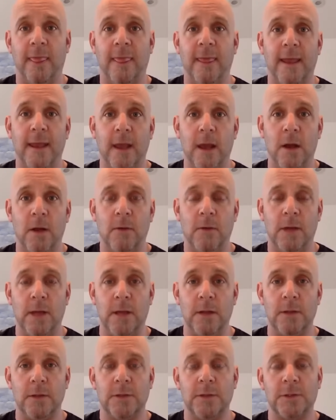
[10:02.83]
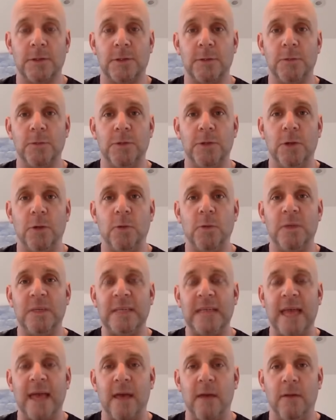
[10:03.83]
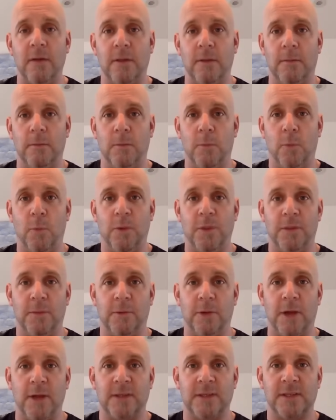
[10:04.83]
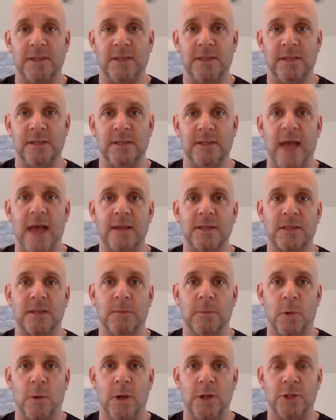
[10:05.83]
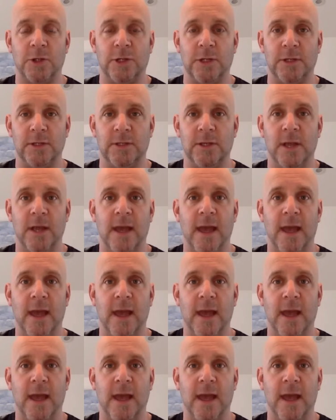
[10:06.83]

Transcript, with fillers: they own it so don't tell them what the process is. Ask them questions.